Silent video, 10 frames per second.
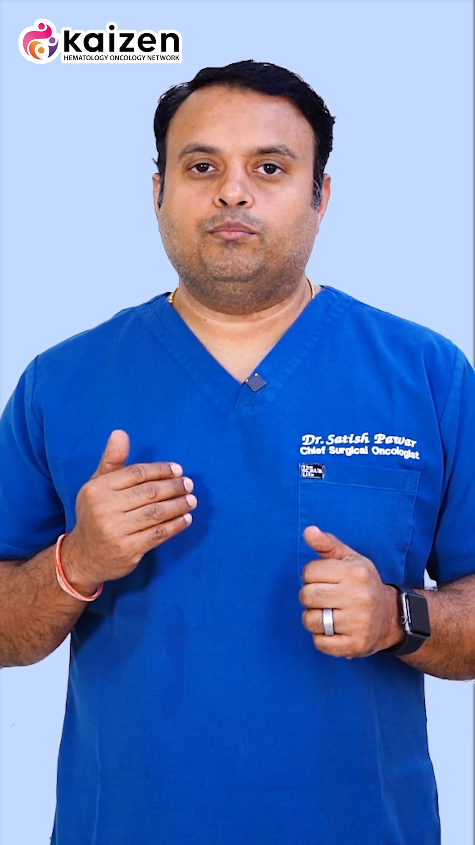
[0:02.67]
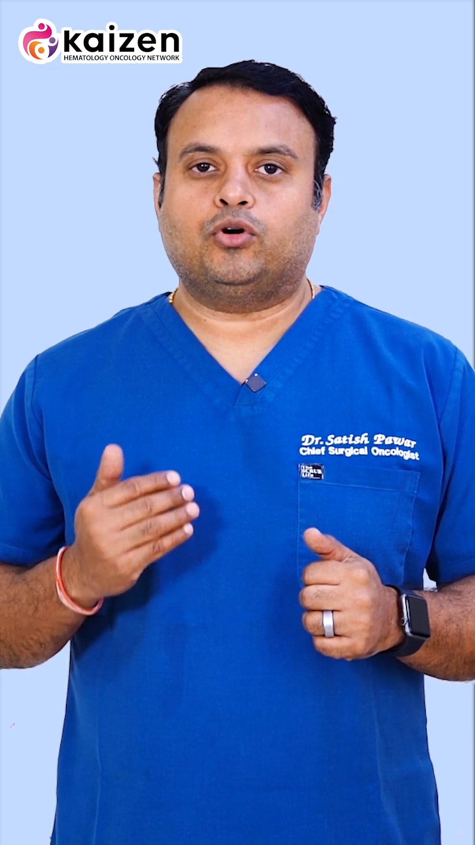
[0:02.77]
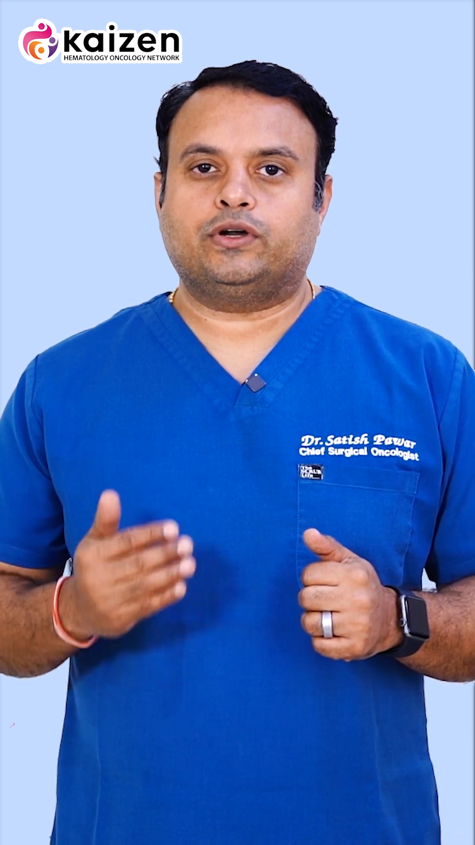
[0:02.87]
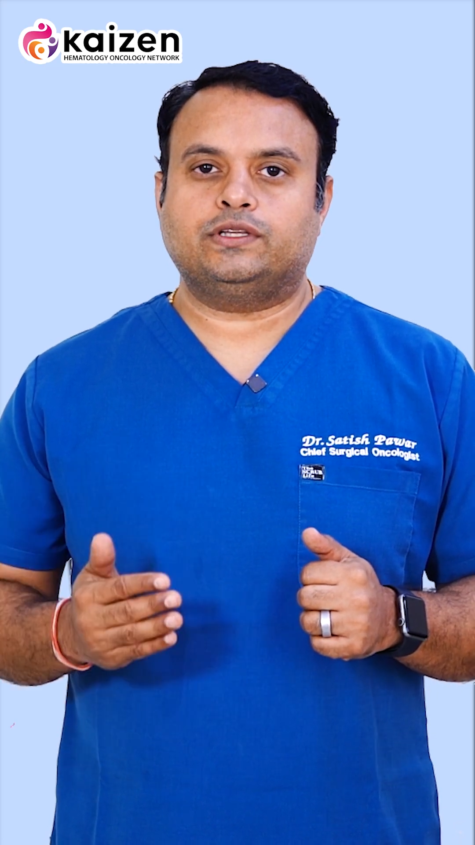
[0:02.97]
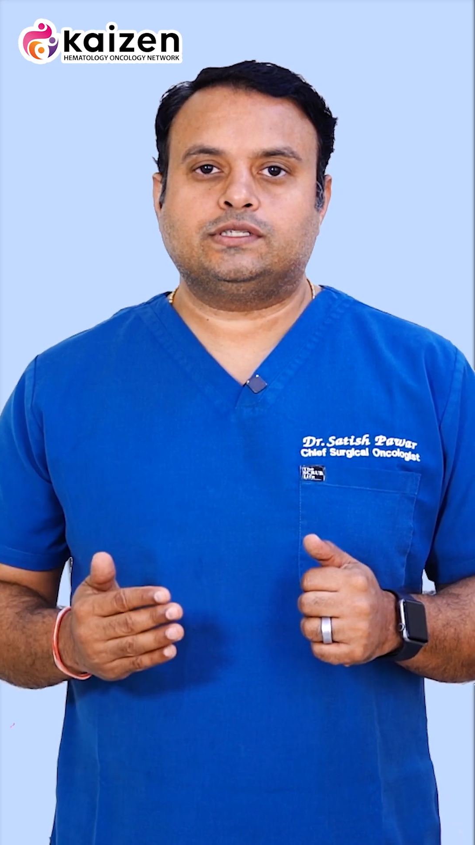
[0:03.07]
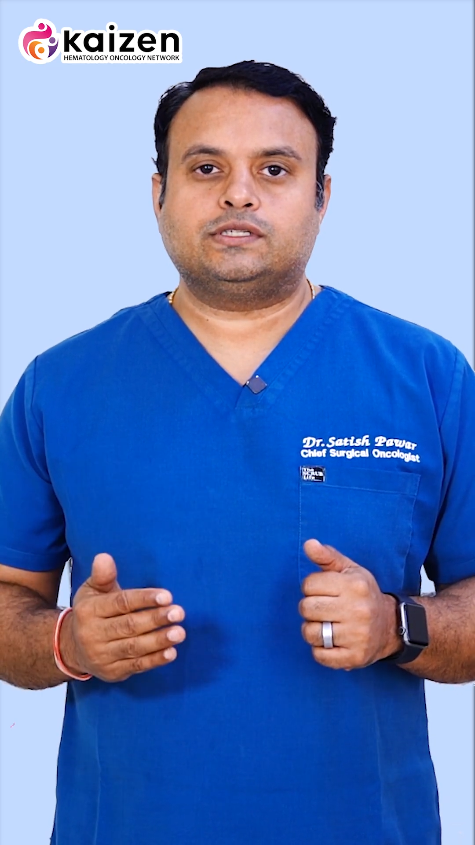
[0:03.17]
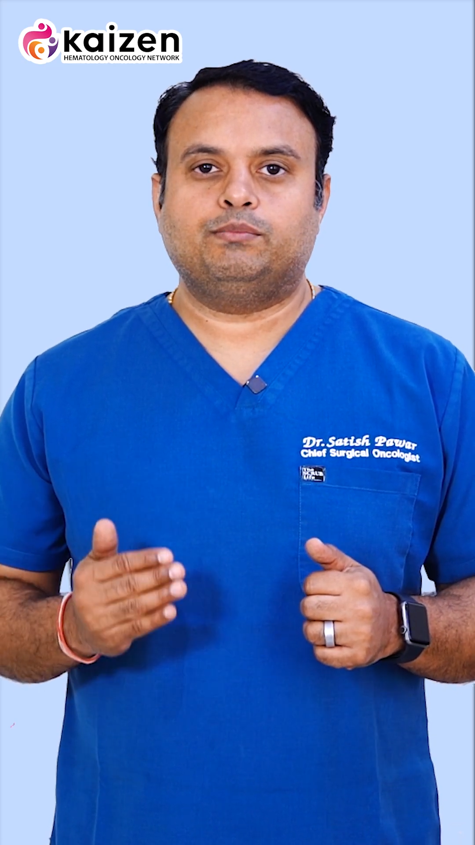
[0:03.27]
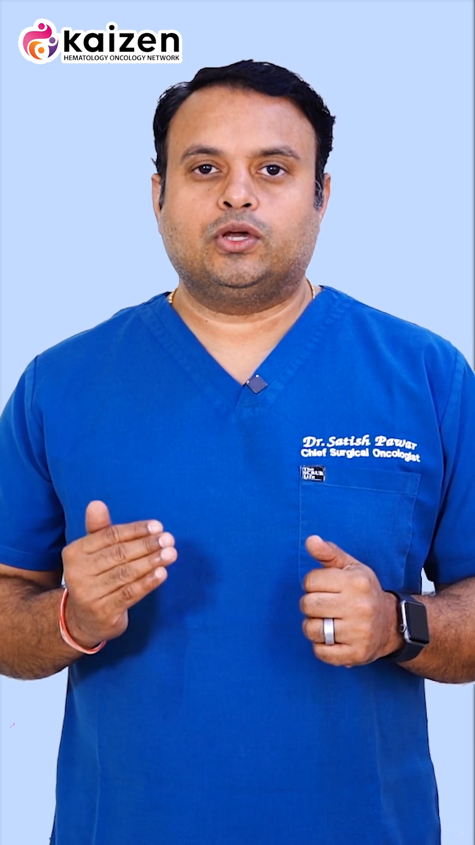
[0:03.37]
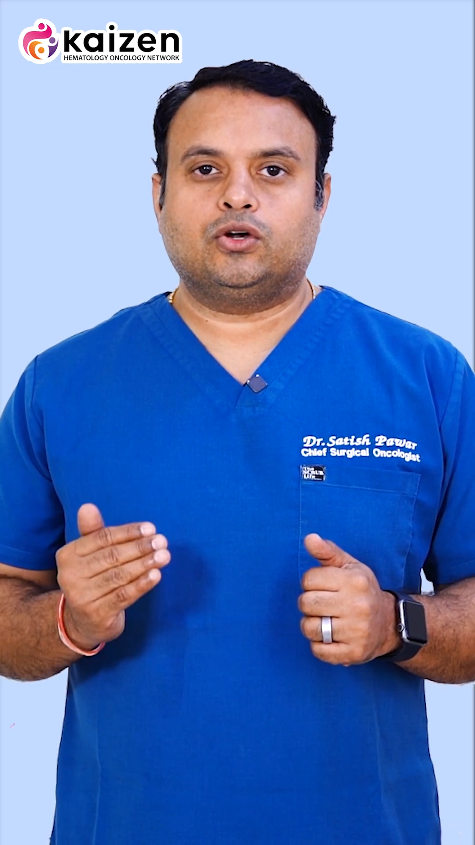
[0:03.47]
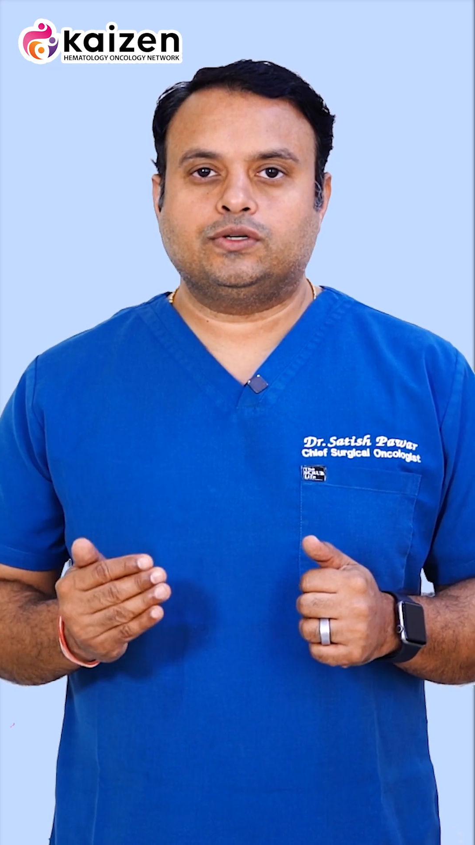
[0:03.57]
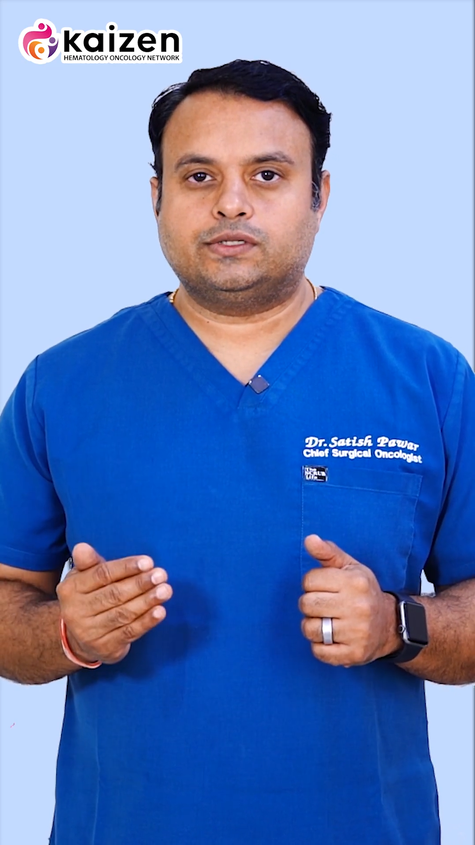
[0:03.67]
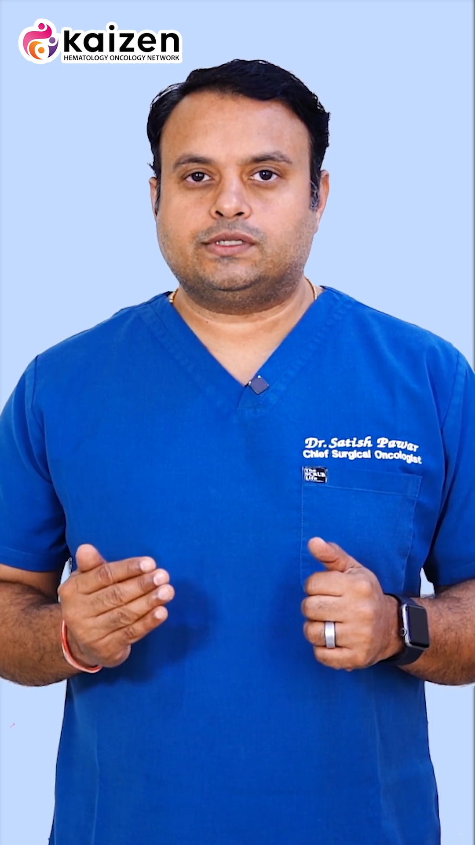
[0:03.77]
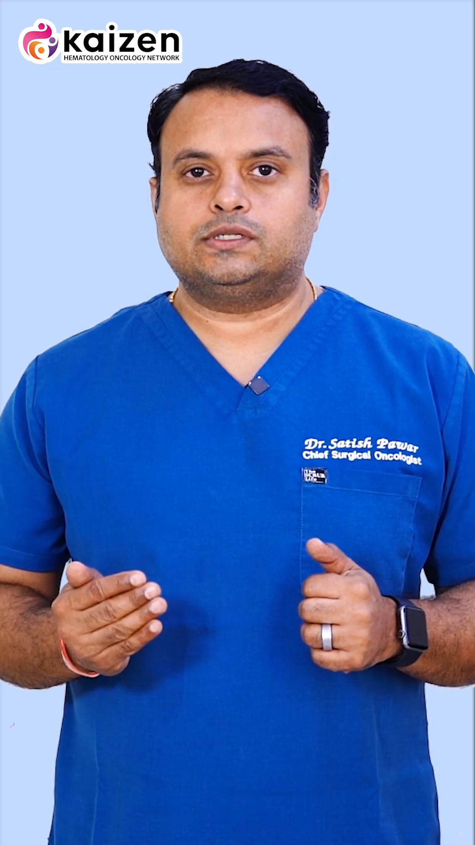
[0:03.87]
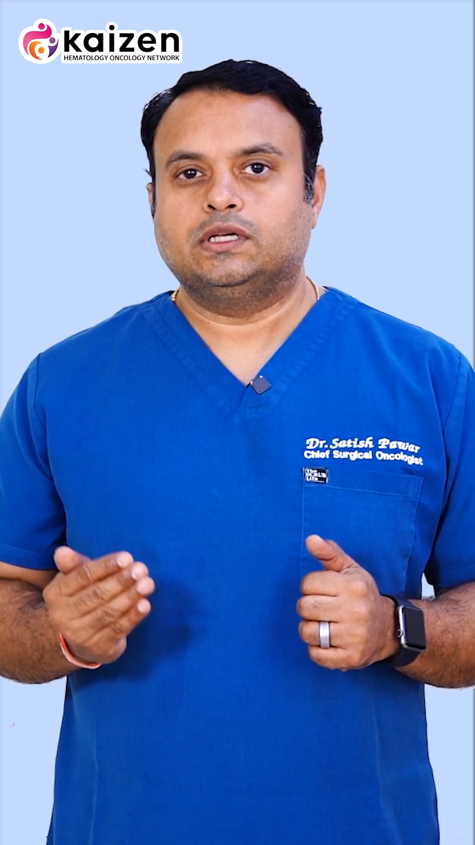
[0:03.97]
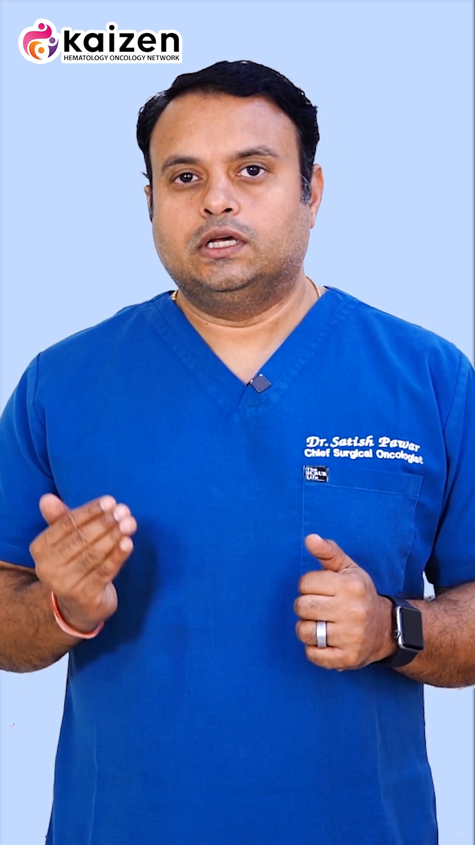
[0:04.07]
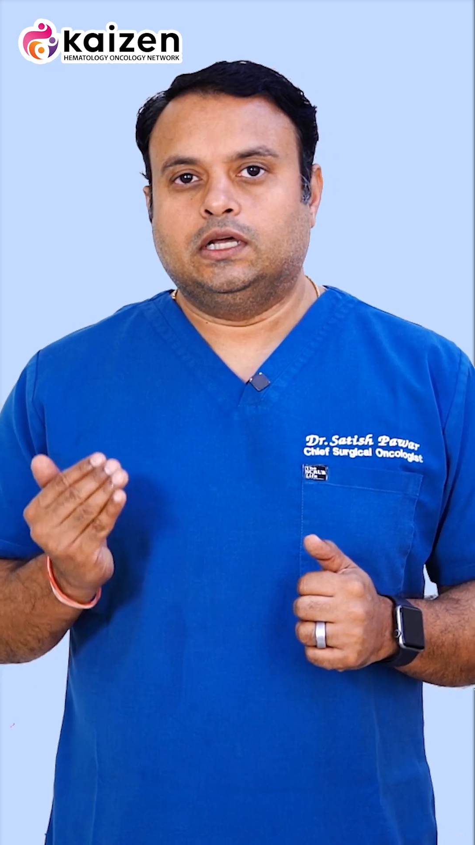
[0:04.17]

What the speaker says: importance because